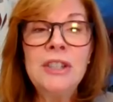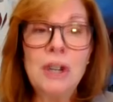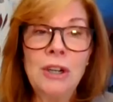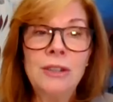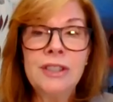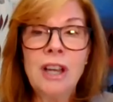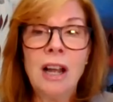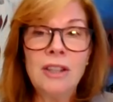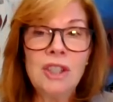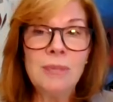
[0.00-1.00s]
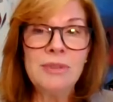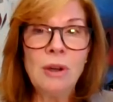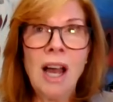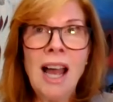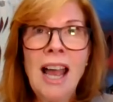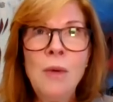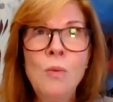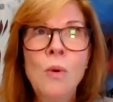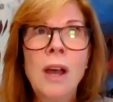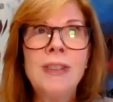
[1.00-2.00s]
to earn scholarships. So I
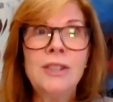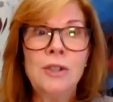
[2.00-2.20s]
was